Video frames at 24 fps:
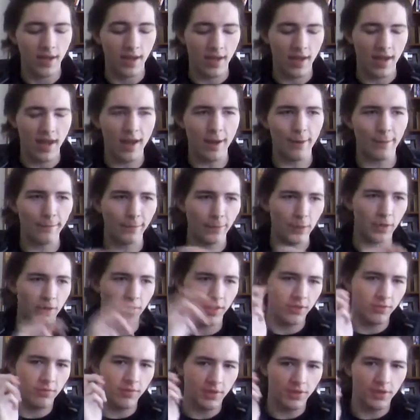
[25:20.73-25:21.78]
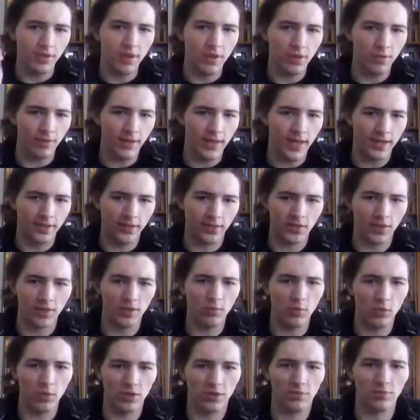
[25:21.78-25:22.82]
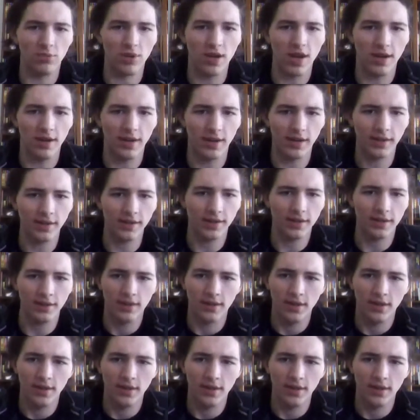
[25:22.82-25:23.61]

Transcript: how far you could go with a Star Wars product.